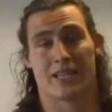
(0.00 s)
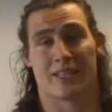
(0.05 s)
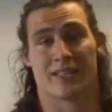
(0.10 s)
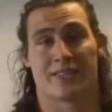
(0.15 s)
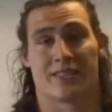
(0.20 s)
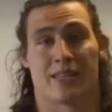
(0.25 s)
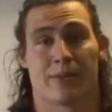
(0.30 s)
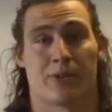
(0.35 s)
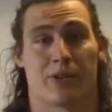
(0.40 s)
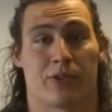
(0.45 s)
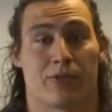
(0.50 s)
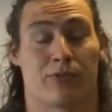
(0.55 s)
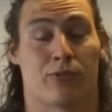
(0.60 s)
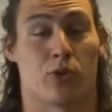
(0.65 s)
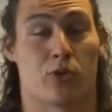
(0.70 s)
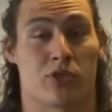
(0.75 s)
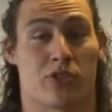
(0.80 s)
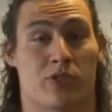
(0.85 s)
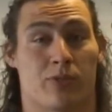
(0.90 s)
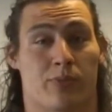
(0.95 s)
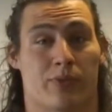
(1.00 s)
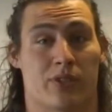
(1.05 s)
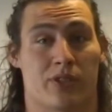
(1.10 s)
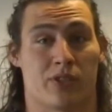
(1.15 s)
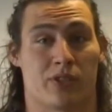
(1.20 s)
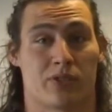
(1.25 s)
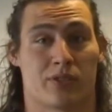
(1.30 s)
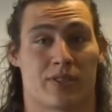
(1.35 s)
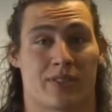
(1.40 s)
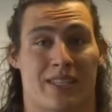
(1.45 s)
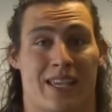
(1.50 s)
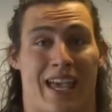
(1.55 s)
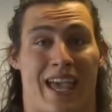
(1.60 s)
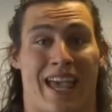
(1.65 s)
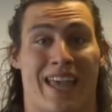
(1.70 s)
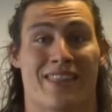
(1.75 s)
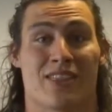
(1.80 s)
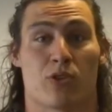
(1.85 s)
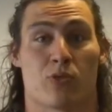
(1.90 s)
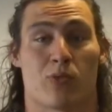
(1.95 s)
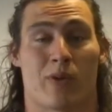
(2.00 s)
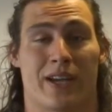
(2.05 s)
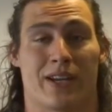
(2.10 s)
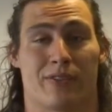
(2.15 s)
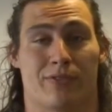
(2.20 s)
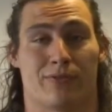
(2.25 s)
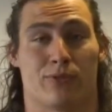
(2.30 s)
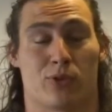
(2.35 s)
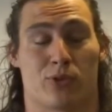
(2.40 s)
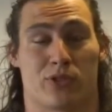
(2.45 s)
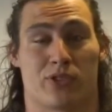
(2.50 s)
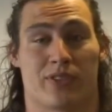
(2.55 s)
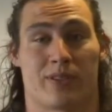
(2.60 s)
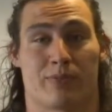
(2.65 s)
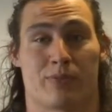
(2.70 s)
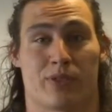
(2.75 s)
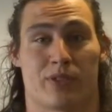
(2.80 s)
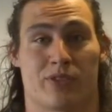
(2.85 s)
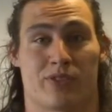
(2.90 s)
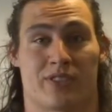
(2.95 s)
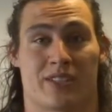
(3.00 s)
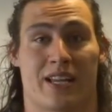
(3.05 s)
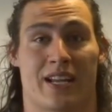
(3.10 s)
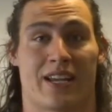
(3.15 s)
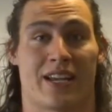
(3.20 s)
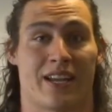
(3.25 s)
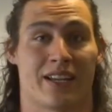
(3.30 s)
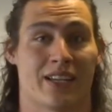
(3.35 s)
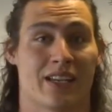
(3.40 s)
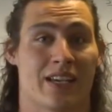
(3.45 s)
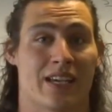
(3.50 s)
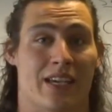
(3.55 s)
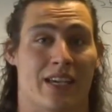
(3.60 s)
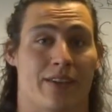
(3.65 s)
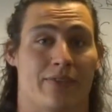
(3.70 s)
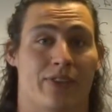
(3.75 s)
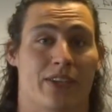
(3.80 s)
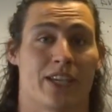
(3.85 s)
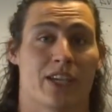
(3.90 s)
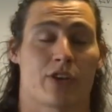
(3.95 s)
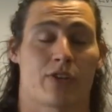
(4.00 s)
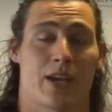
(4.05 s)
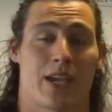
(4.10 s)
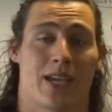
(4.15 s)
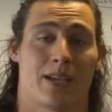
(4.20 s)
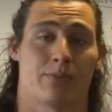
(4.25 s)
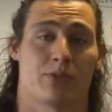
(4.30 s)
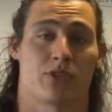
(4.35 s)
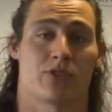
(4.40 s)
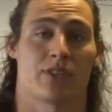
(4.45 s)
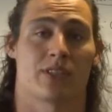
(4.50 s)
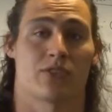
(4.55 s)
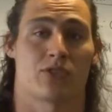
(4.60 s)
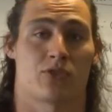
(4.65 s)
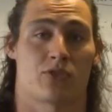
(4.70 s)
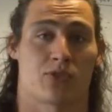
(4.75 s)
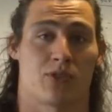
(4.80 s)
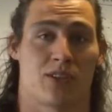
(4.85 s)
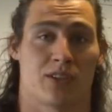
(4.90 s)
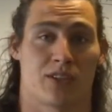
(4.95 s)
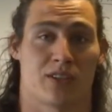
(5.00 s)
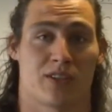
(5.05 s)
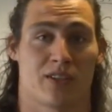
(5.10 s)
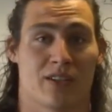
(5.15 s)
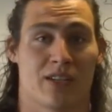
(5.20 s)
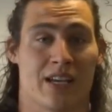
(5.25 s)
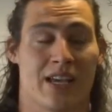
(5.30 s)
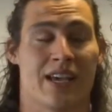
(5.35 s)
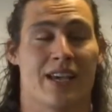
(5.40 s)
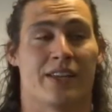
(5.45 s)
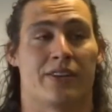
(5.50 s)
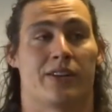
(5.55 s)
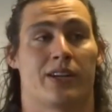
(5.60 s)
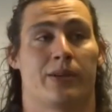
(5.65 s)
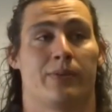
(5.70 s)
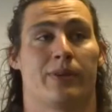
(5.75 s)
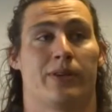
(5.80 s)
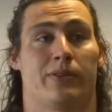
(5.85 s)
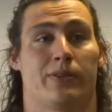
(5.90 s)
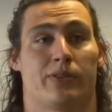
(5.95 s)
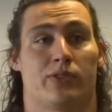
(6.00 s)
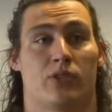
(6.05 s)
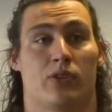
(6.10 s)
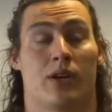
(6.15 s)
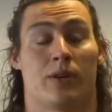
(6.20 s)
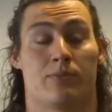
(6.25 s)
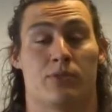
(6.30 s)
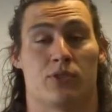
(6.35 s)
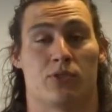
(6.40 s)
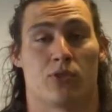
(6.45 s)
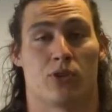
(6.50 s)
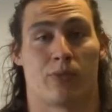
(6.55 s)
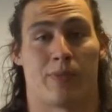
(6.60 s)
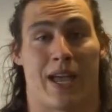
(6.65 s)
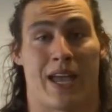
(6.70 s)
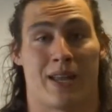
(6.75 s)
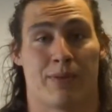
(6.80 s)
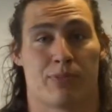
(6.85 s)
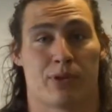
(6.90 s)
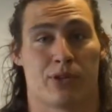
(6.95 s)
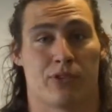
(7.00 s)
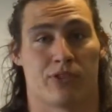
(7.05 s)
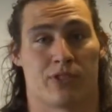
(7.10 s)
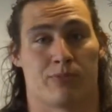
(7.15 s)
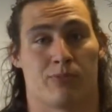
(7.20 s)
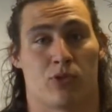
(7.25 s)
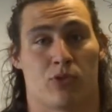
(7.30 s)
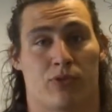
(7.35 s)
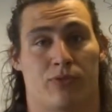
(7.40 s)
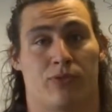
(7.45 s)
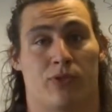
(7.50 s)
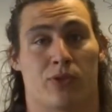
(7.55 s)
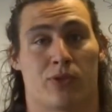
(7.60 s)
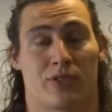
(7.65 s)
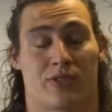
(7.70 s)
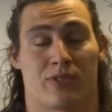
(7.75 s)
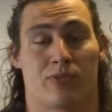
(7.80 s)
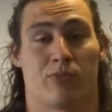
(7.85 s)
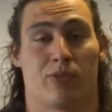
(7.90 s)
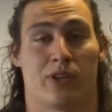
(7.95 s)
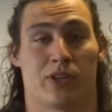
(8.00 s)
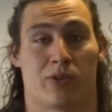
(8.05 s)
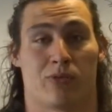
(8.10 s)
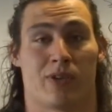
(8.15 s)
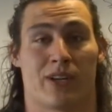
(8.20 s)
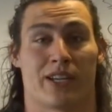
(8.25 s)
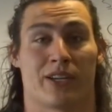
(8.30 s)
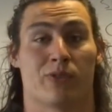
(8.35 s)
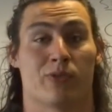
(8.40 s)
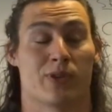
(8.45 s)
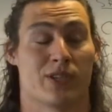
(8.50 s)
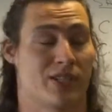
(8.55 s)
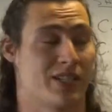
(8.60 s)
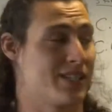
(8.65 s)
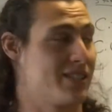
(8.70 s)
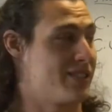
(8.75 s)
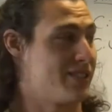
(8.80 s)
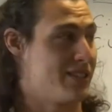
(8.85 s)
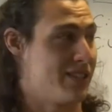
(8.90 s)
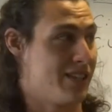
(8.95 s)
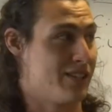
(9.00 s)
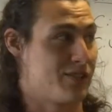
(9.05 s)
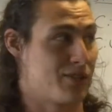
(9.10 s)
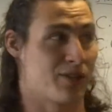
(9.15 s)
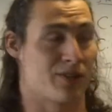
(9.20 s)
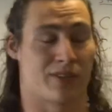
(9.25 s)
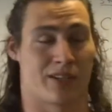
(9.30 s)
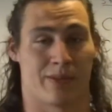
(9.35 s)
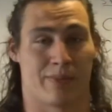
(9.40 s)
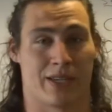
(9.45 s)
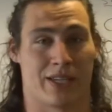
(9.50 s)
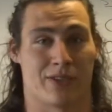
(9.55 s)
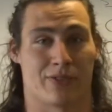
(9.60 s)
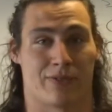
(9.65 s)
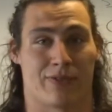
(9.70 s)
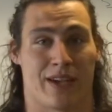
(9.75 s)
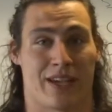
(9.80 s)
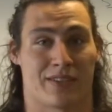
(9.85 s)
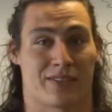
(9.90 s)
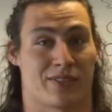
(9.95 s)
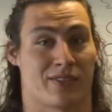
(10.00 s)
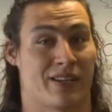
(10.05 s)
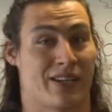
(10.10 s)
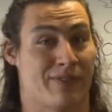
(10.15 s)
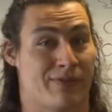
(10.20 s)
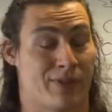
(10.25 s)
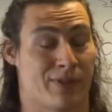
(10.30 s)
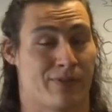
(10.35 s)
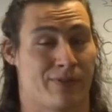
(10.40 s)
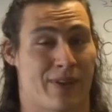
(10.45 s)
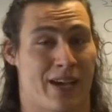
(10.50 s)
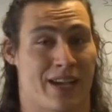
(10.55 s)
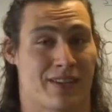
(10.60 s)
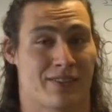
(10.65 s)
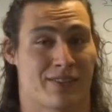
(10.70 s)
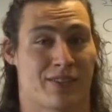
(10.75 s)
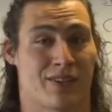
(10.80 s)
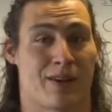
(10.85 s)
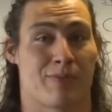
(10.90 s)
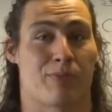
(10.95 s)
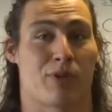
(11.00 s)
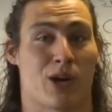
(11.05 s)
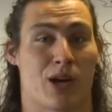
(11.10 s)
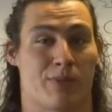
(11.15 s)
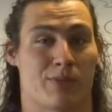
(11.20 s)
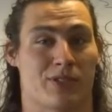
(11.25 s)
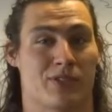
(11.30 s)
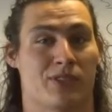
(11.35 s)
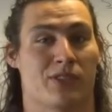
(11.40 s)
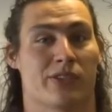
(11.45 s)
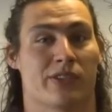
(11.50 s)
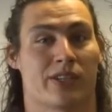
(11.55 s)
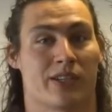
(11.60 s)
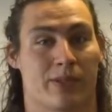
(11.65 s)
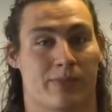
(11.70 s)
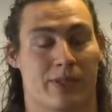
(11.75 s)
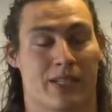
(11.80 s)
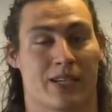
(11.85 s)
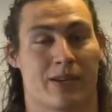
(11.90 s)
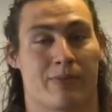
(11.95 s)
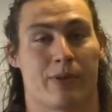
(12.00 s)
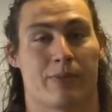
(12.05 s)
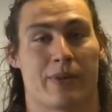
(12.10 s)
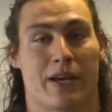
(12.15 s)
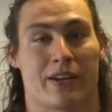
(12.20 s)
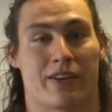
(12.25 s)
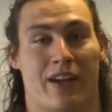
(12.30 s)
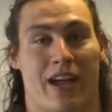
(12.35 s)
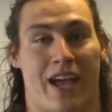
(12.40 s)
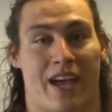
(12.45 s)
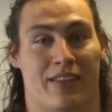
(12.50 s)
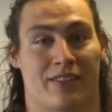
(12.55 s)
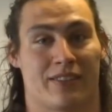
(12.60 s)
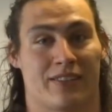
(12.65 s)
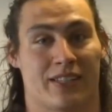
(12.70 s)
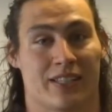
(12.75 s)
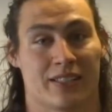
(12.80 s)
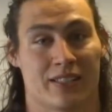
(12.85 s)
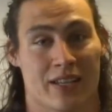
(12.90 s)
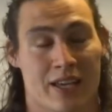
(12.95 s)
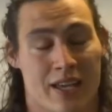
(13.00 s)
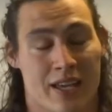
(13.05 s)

is the amount of force you produce and the rate of force you can produce that at. If you get your hamstrings stronger, you're going to be able to absorb and produce more force while you're running, which is in turn going to make you faster. If you're faster, I promise you're going to become a better athlete.